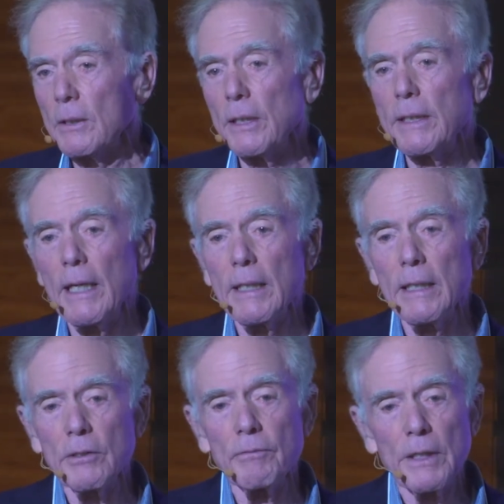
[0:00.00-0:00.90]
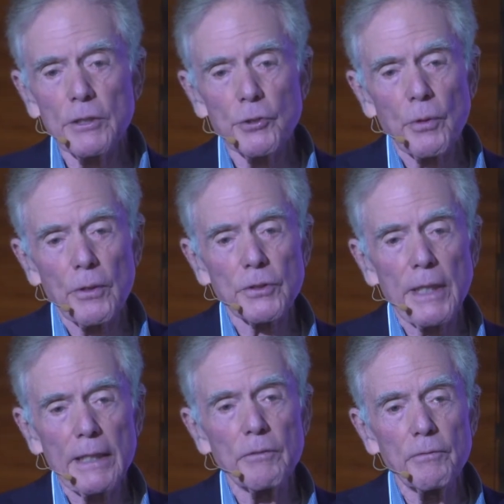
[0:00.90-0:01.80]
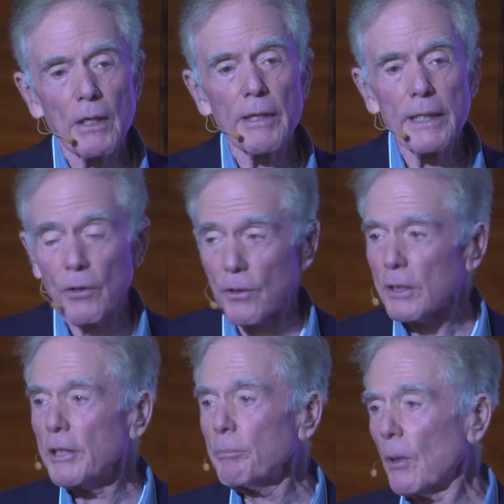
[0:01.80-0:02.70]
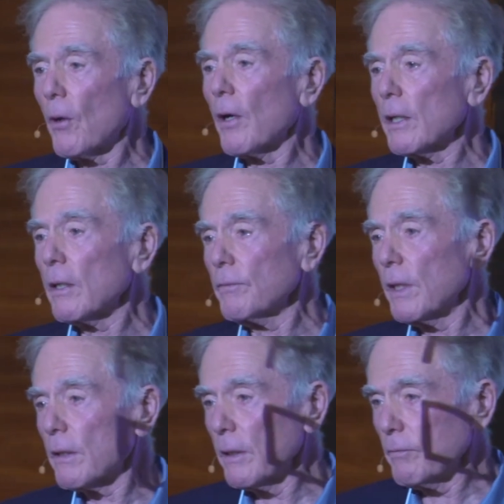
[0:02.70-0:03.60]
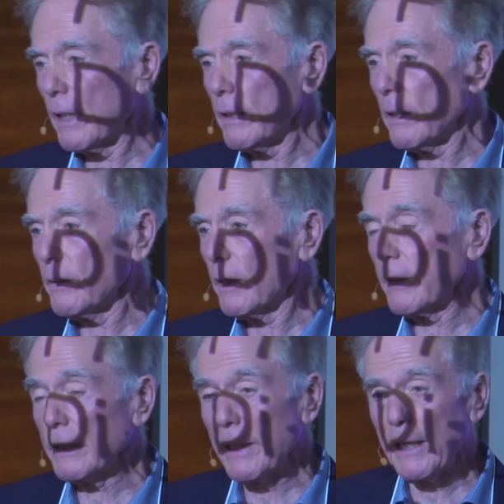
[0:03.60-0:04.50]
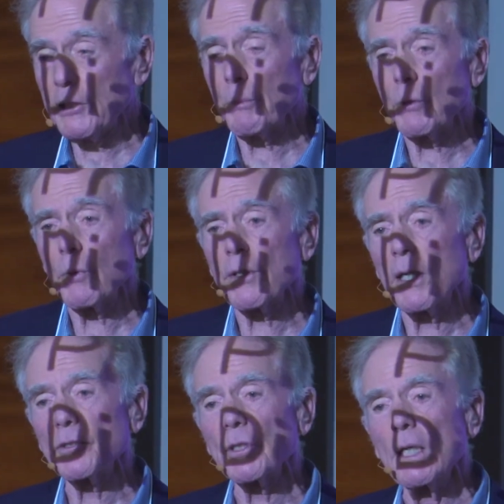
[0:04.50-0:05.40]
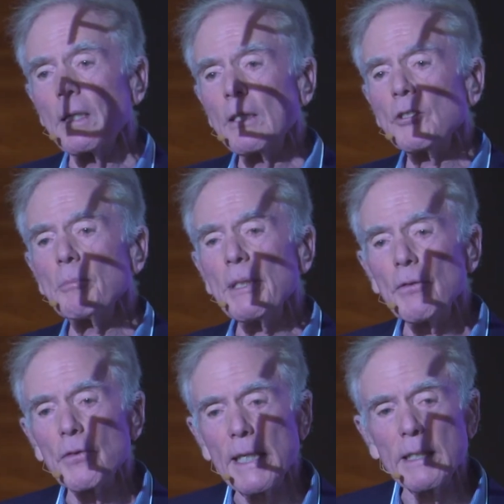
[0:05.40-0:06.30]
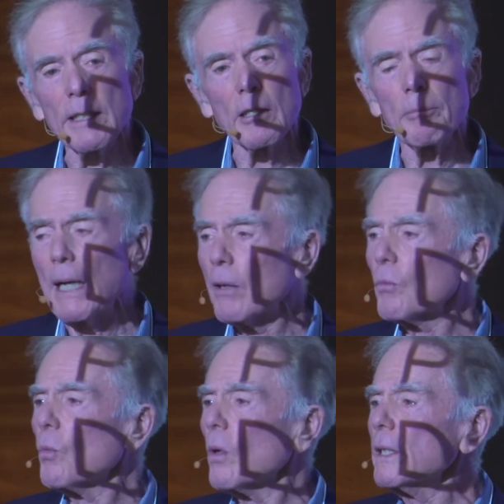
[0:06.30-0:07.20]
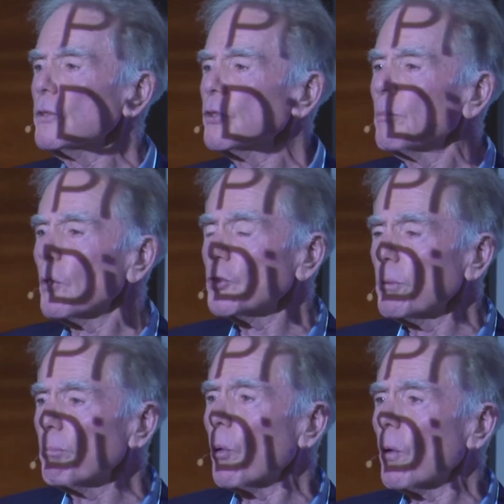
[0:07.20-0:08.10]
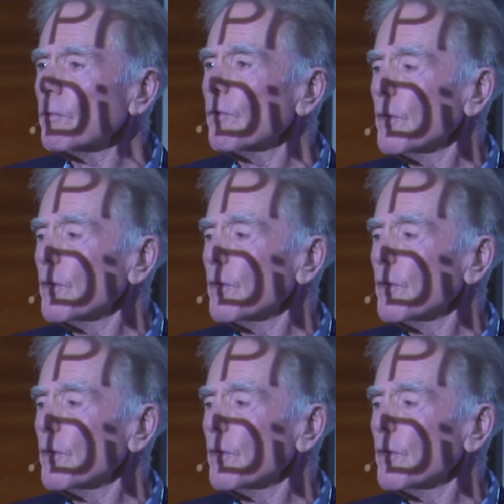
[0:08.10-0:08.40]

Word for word: to get individuals at the very early part of their, their engagement with us to be thinking about what is the most important